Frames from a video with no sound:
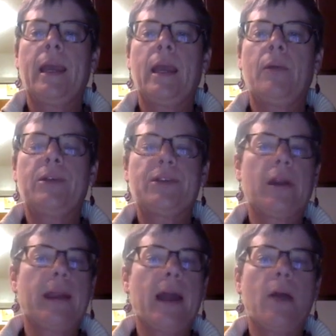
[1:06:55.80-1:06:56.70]
We
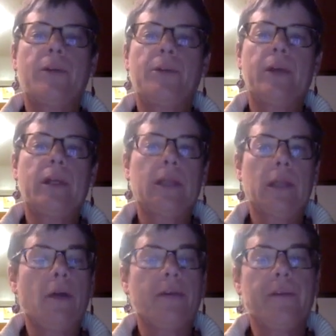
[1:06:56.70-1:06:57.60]
started out with doing a
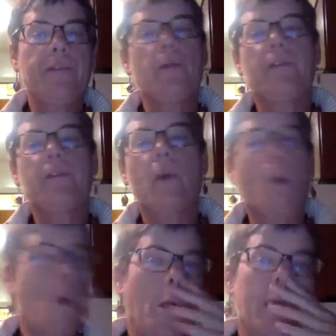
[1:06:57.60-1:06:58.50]
little overview of the
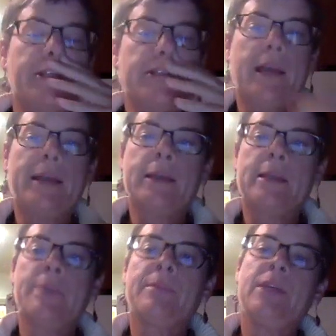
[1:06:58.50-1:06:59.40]
course. I did
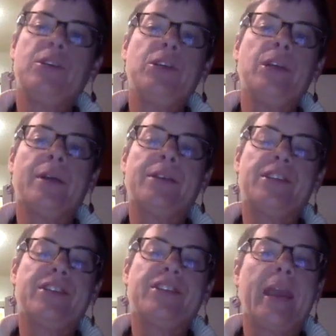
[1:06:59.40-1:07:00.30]
some teaching on
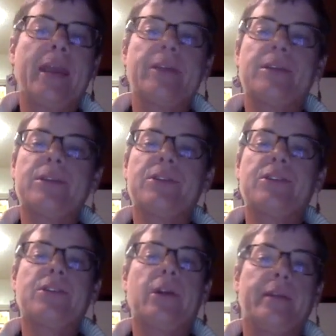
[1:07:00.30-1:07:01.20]
stance and
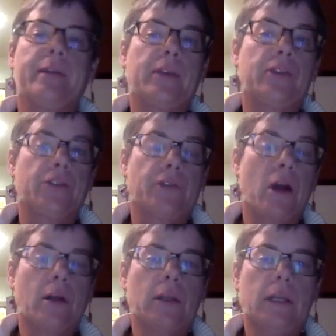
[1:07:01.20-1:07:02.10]
starting things
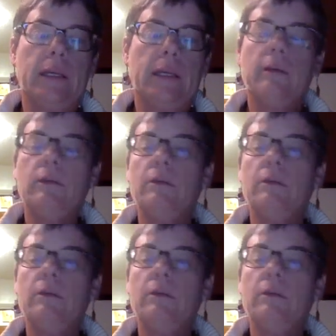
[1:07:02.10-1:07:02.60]
strongly.